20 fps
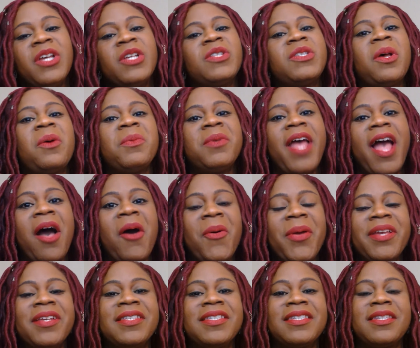So
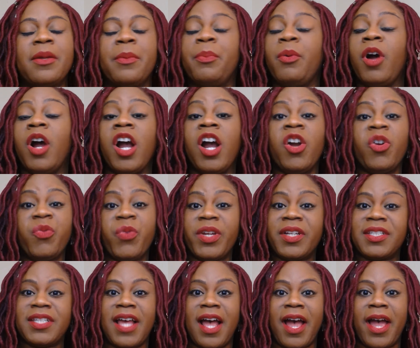now is the
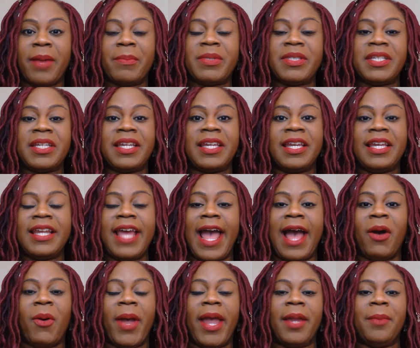perfect time to get
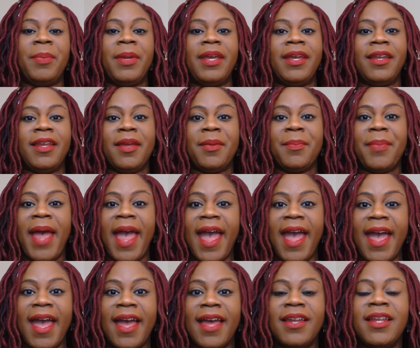out a pen and
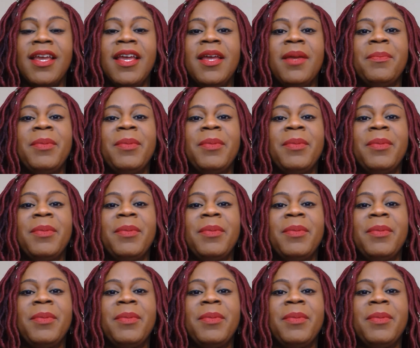pad